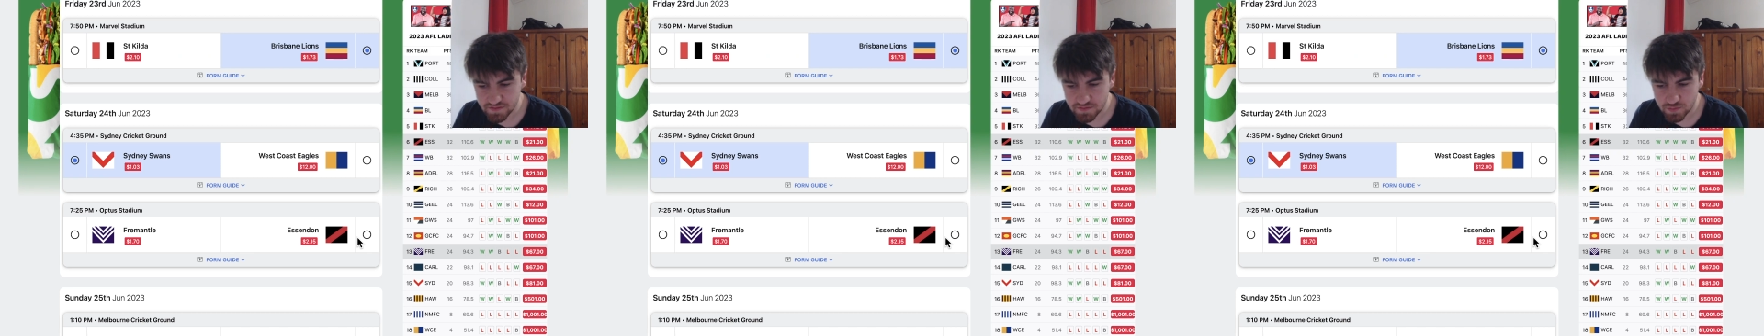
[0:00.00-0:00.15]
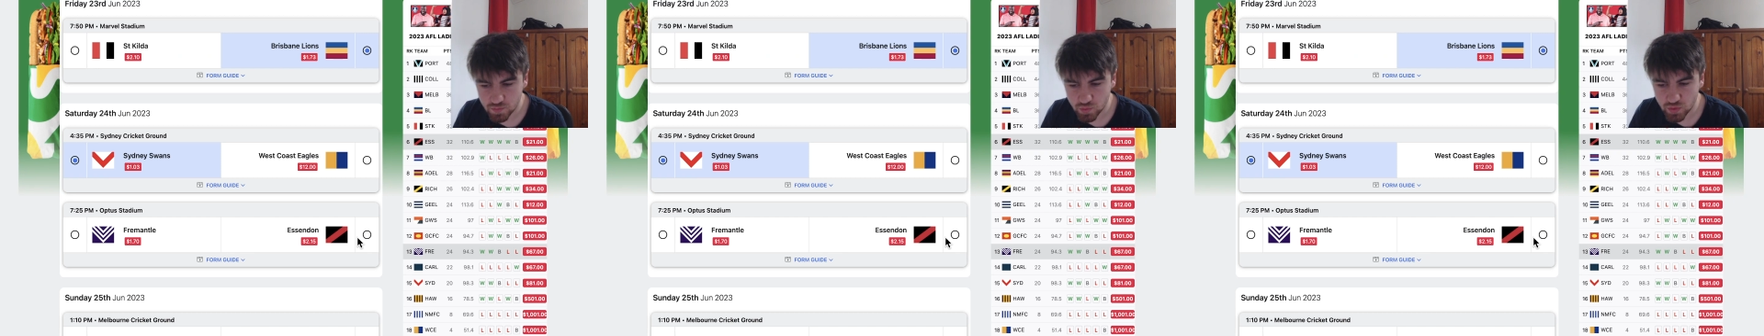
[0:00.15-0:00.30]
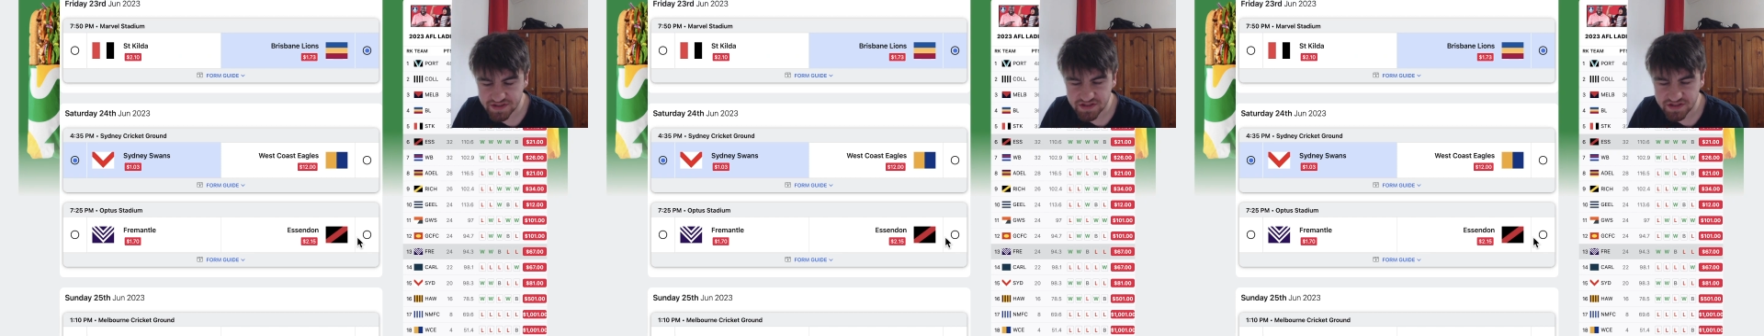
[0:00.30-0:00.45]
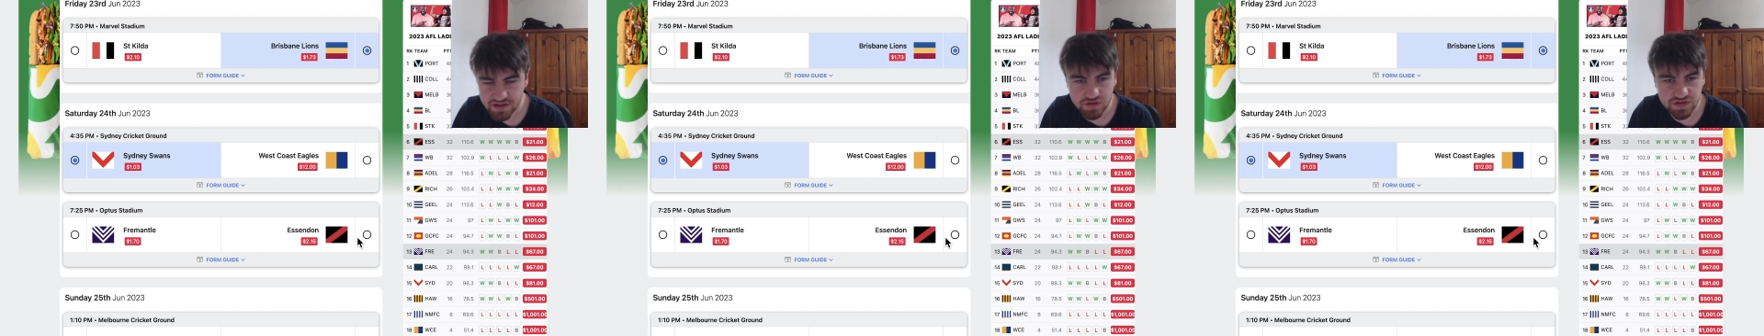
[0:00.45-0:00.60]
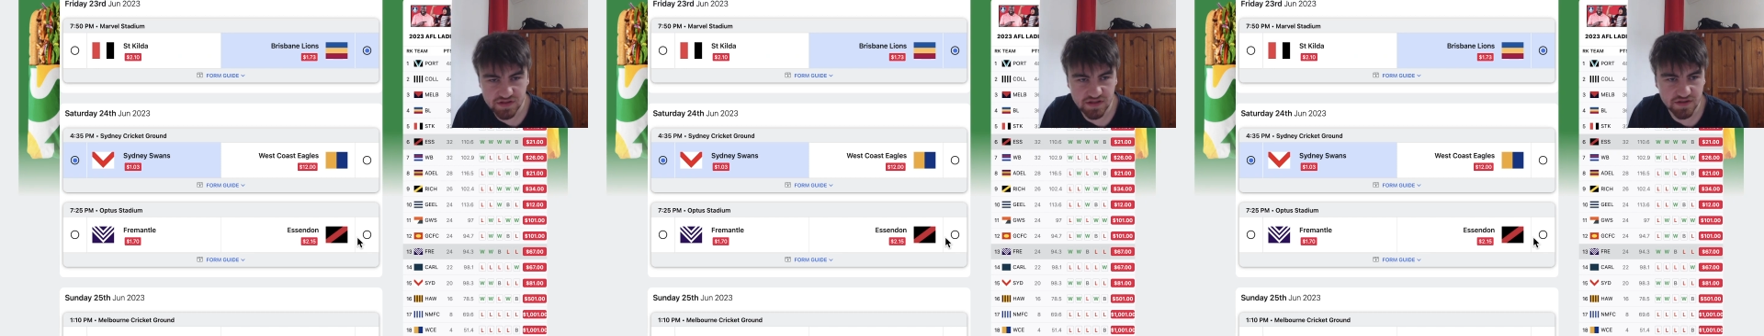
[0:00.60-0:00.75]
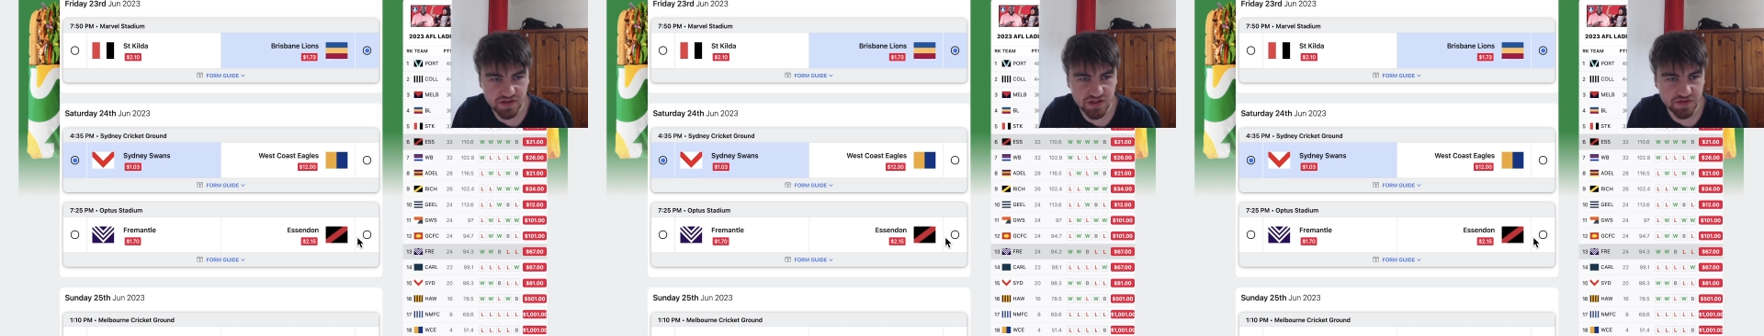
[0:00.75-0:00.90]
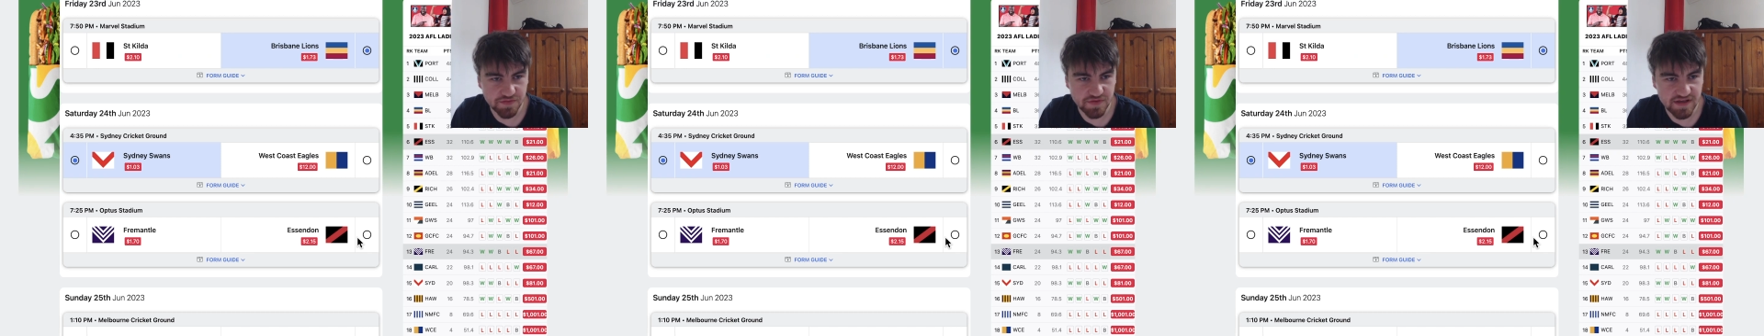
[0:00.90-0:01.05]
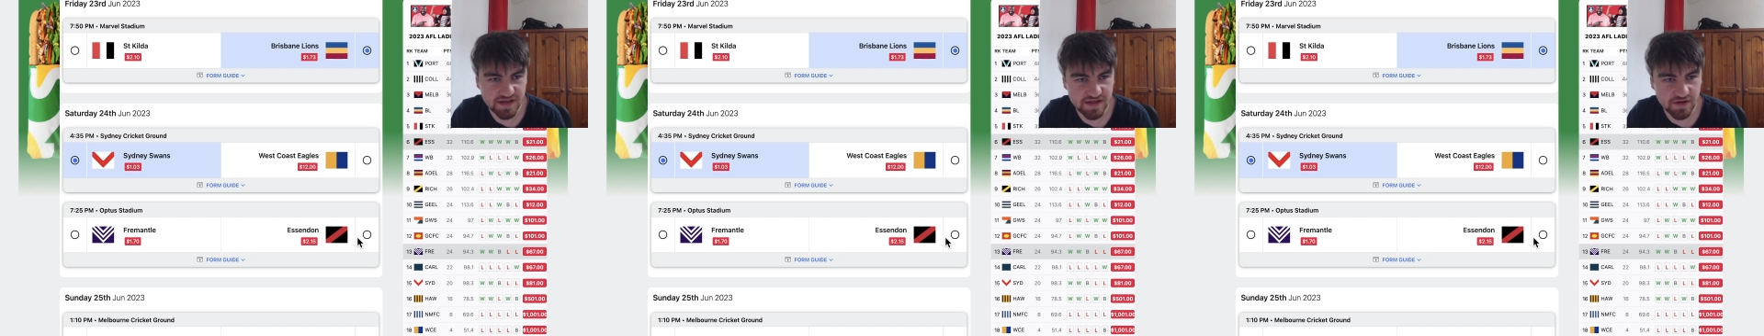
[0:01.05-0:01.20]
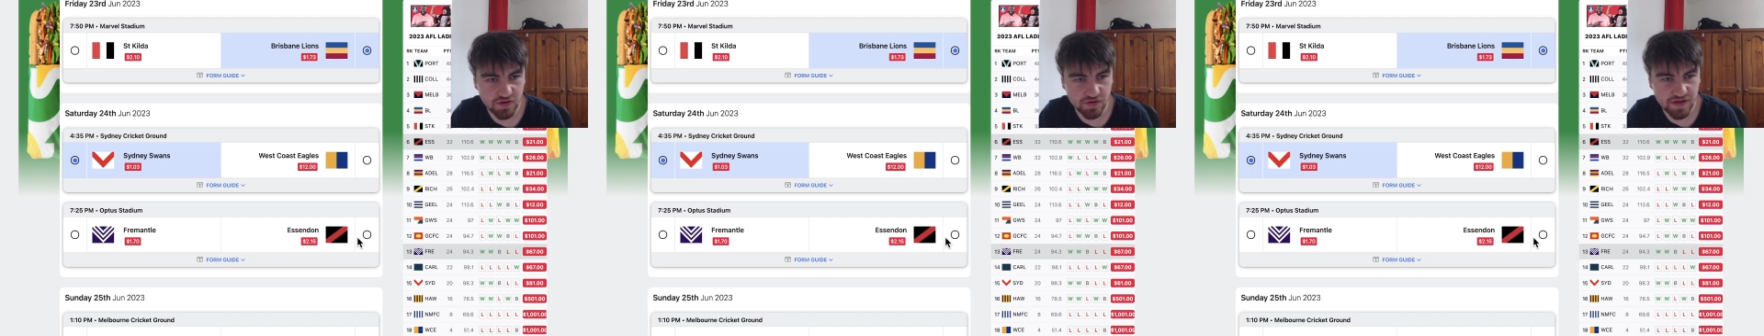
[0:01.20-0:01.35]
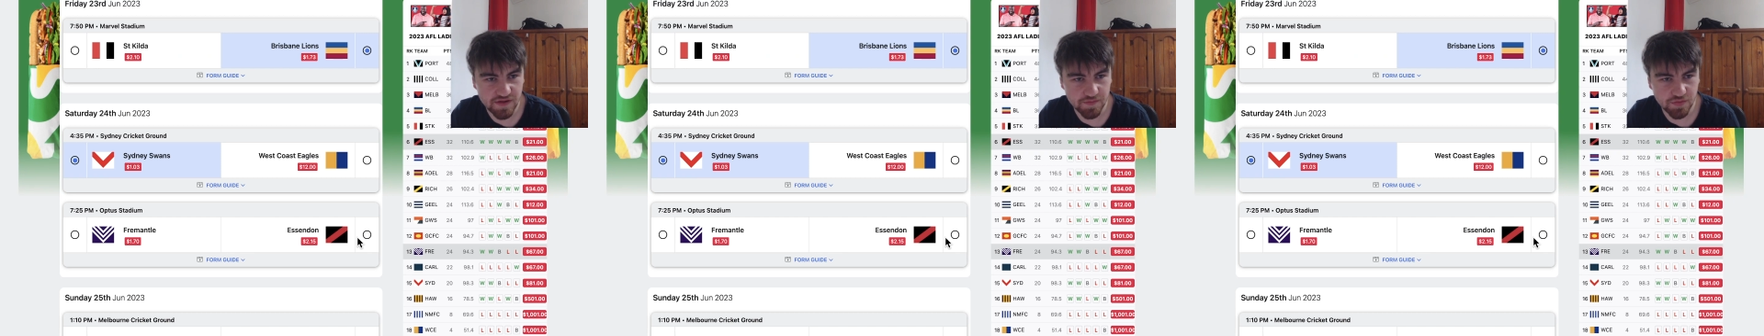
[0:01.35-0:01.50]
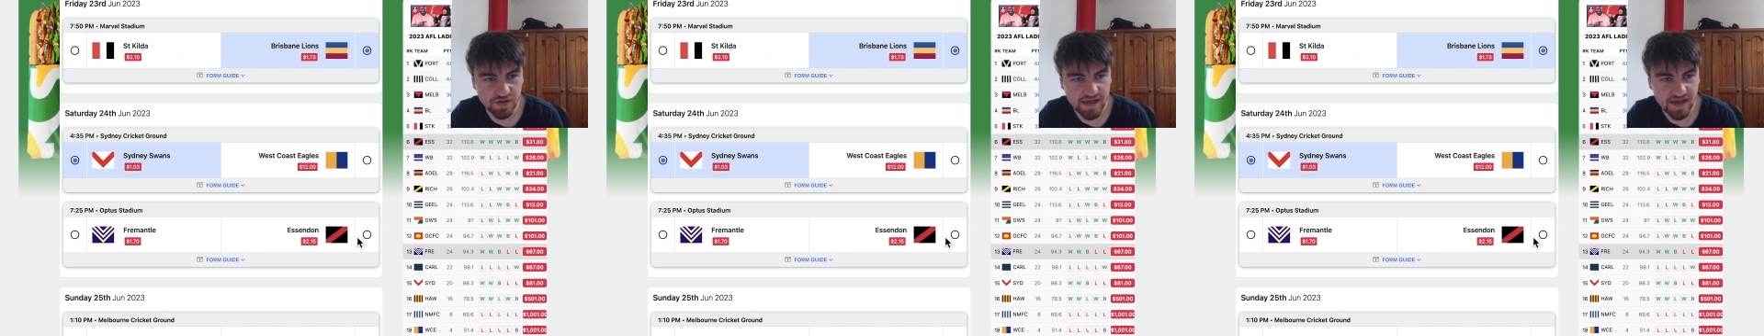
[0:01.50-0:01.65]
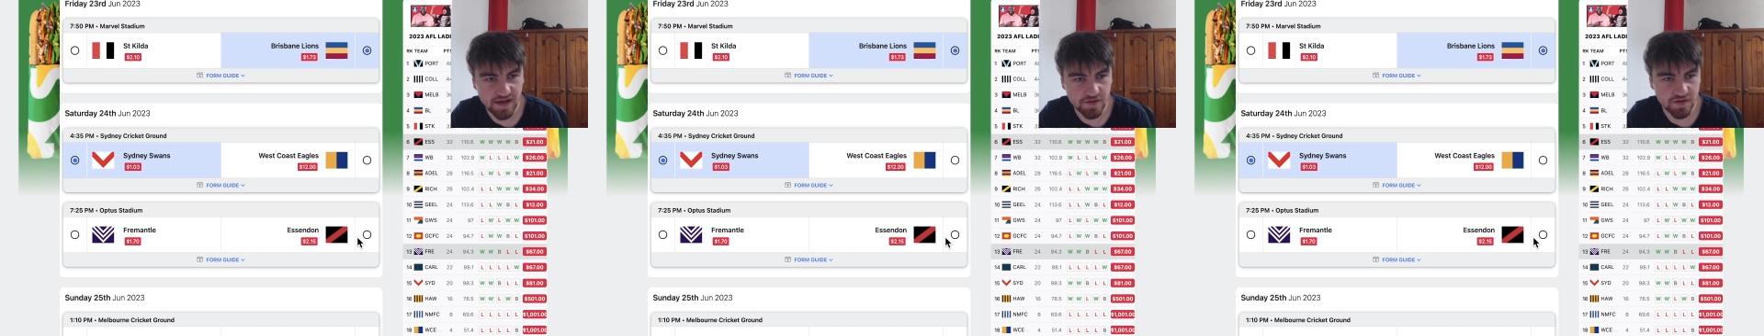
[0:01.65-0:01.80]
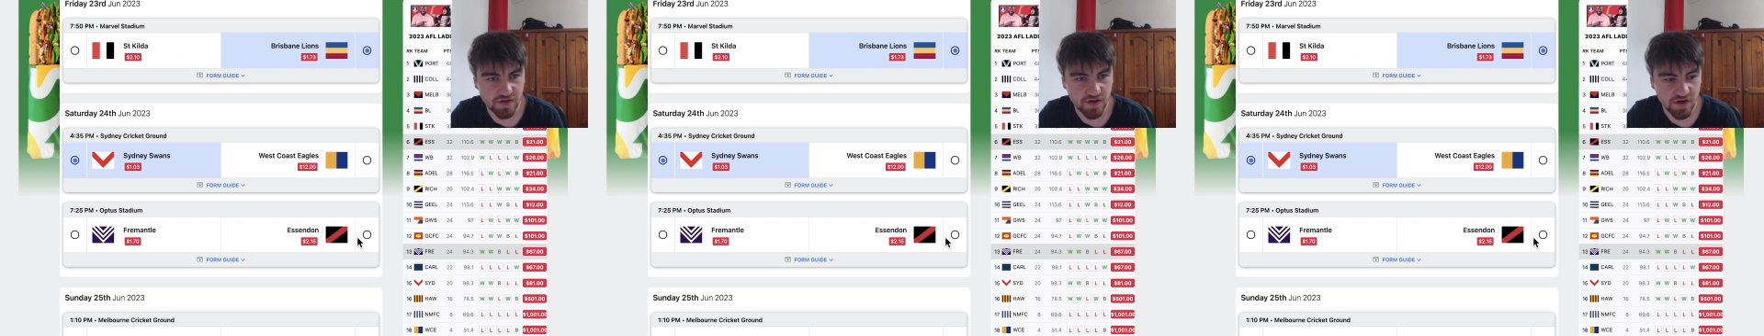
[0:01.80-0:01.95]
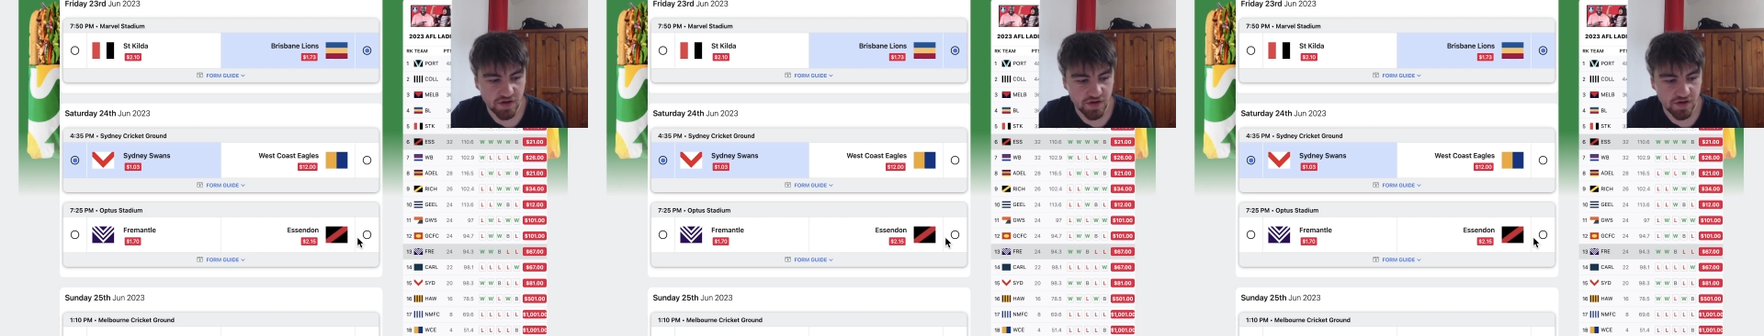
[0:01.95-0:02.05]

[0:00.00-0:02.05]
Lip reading: West Coast legitimately can only put out,